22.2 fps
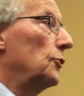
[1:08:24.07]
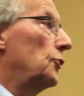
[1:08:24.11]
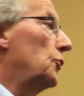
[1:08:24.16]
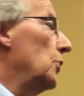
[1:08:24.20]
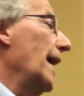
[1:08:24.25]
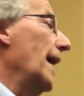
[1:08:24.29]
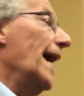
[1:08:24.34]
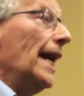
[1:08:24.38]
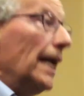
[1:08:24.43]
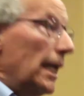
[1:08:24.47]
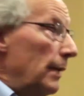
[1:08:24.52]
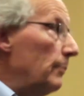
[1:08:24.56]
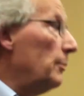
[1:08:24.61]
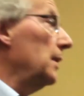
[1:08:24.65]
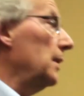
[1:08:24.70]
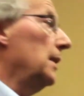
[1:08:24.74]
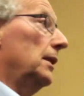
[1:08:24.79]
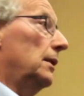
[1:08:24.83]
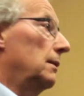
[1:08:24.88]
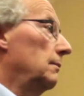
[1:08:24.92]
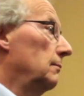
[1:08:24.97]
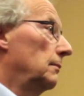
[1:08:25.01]
to
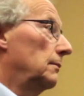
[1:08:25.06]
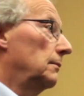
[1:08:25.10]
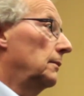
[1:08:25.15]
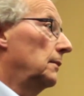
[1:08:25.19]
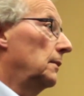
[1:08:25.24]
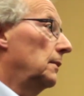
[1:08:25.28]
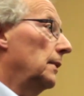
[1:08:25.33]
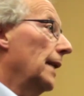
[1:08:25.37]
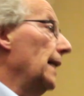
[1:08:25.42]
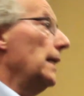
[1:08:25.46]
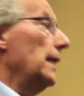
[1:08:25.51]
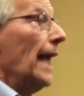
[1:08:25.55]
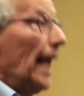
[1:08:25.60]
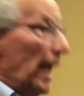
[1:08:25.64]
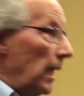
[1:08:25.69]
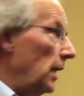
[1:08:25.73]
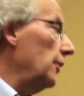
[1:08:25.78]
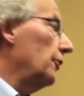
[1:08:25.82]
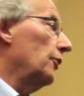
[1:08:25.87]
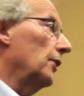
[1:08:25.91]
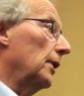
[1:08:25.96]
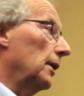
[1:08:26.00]
anybody and
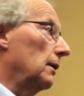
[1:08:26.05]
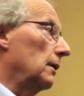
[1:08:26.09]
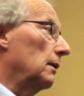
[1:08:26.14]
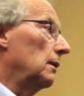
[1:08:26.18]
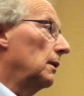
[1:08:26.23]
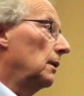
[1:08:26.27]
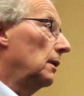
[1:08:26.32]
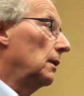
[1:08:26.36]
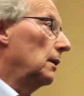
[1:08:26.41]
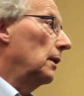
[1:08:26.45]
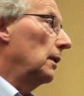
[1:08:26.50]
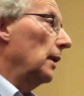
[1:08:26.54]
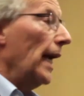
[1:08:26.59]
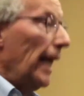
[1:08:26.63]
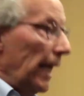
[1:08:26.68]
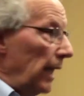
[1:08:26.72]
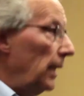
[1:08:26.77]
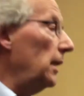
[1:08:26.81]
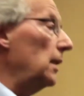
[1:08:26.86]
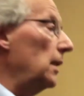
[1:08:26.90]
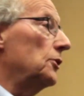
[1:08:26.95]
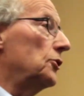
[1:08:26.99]
anything,
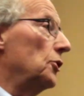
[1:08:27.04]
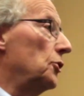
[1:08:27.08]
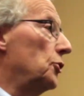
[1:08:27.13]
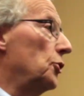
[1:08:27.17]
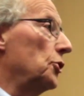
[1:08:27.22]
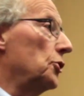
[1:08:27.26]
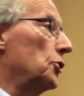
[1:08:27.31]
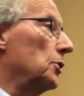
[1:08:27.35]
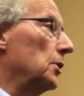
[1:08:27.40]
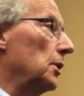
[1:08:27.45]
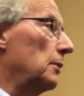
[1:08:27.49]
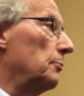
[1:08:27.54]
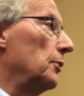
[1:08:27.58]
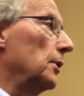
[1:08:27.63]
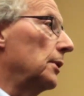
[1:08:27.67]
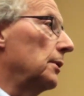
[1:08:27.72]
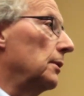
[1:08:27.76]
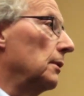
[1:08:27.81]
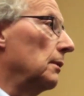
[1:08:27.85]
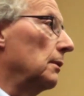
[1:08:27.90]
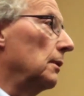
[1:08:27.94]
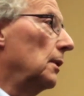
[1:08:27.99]
any institution in
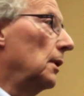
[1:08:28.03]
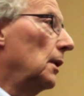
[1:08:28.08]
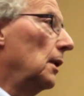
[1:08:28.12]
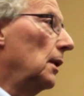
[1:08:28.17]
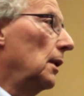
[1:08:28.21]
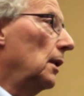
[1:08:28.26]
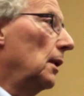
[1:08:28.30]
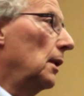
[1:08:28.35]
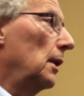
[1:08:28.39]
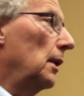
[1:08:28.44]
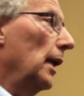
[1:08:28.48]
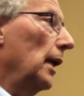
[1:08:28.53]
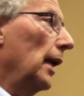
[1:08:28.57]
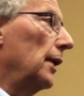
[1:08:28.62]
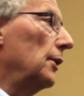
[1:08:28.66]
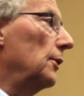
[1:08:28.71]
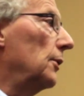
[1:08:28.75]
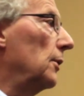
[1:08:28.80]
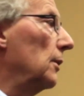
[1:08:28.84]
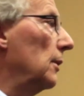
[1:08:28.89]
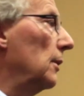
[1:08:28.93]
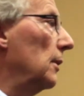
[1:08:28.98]
Britain.
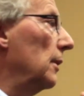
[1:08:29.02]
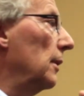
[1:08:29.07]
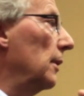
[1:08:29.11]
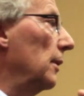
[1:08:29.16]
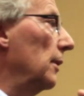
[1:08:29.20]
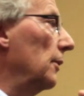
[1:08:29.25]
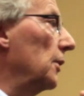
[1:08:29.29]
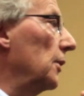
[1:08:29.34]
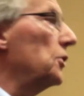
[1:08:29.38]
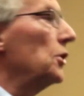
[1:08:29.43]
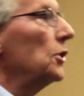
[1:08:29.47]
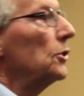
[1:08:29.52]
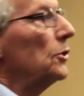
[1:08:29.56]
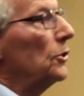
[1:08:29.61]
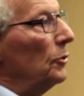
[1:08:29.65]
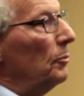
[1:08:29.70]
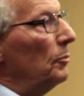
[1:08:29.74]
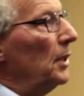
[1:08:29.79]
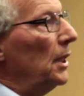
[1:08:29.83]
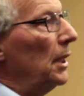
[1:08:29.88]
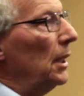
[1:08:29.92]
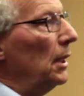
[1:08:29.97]
And this is,
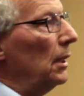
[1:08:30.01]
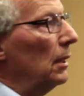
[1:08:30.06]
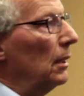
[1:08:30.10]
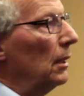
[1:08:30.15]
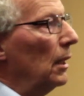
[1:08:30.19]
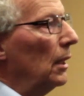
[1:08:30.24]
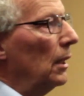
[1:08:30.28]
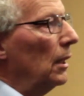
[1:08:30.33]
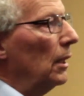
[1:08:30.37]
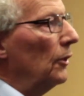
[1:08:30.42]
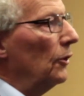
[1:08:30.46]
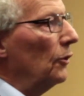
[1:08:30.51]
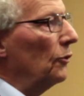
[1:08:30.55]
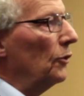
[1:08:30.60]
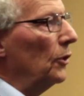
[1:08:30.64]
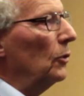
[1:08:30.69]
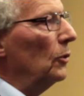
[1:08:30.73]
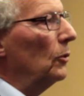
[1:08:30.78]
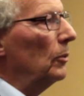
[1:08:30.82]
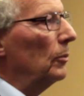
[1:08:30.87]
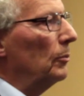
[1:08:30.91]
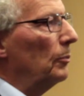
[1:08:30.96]
to me, the
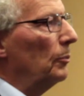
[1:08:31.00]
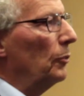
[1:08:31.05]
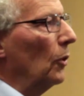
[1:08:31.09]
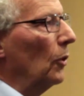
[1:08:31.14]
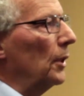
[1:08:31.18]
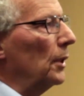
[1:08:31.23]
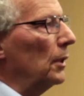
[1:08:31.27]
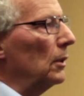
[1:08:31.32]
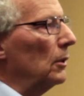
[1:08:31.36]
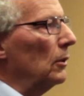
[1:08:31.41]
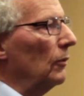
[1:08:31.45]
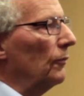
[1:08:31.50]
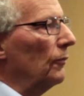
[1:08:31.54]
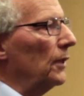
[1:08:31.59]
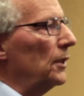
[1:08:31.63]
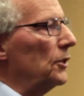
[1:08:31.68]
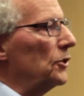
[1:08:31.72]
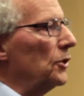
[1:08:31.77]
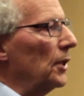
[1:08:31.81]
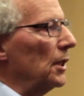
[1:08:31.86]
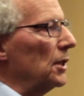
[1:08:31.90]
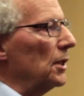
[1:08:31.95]
real point of
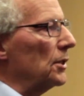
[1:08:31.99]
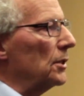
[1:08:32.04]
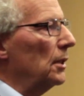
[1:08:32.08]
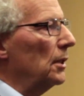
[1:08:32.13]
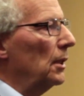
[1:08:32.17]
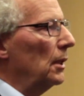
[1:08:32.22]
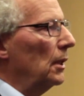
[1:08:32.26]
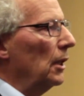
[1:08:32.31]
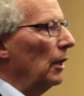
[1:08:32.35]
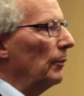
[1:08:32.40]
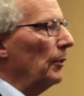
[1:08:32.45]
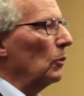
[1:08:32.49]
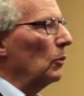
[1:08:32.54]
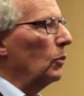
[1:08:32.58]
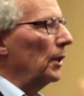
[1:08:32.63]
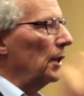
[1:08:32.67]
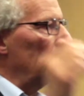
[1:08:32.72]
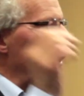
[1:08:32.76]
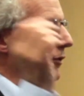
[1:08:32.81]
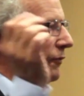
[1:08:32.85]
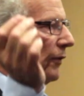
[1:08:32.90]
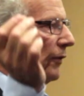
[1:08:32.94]
interest about
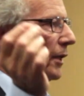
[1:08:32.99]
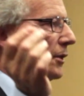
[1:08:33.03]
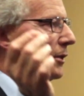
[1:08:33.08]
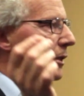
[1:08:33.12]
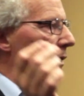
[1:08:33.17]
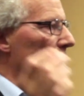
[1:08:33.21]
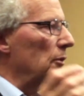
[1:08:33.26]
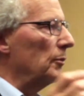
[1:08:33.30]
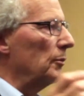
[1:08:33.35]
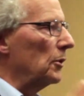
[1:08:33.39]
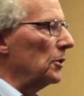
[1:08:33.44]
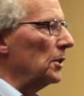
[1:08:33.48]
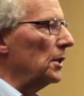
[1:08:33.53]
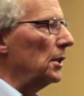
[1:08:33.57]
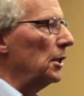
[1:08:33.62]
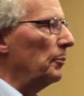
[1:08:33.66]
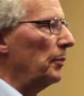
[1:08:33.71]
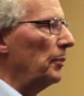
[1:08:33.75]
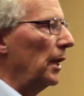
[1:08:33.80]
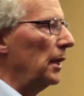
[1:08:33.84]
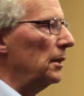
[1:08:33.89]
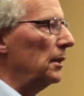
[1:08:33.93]
whether it's federalism or
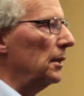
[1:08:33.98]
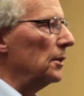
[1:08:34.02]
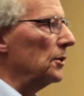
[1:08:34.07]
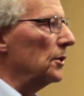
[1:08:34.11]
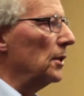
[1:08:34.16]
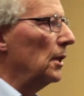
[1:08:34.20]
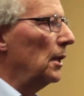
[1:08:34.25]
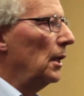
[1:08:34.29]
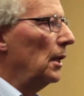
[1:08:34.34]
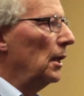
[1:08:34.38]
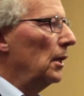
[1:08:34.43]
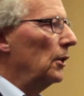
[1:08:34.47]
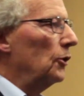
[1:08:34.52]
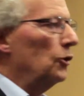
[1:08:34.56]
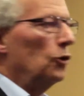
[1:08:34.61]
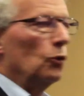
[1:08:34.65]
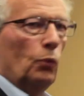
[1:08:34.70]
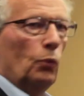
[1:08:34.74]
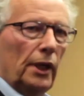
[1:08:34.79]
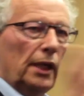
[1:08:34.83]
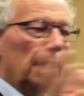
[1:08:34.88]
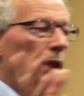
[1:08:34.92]
independence.
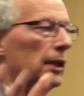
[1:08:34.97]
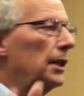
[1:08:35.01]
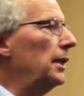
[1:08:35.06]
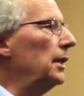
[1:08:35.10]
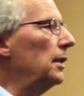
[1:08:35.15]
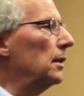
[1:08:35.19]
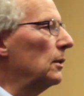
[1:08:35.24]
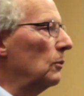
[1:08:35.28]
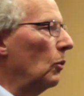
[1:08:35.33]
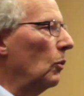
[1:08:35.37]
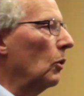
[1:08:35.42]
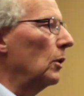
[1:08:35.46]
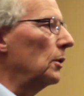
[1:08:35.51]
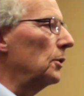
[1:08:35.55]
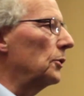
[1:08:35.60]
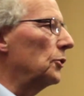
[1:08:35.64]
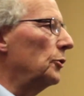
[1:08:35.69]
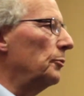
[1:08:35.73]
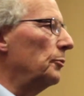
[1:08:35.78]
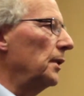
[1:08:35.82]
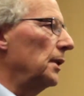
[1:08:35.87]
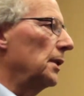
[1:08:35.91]
Do we in here
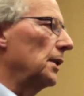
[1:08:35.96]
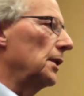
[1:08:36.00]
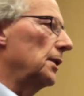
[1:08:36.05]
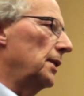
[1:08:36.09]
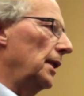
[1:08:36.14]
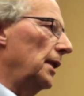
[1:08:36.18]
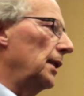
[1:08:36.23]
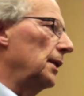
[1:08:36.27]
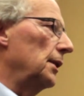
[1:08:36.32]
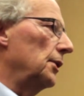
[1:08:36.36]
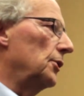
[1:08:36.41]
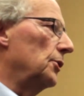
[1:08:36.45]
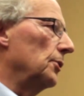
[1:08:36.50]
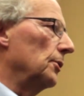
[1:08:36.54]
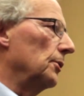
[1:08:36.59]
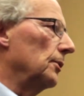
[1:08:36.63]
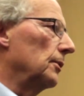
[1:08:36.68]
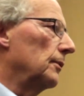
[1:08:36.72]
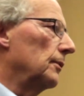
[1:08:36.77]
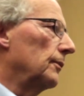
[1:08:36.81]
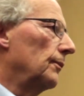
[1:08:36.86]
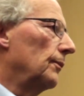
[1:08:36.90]
want to be dictated to,